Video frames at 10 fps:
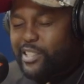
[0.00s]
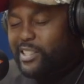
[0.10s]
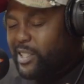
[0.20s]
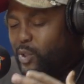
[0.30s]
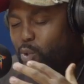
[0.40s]

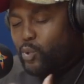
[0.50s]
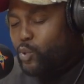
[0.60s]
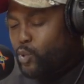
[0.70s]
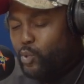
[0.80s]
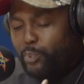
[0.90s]
just need
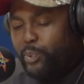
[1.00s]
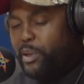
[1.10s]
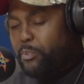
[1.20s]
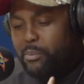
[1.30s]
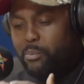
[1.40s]
to be
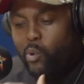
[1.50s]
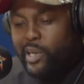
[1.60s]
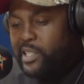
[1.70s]
a bit more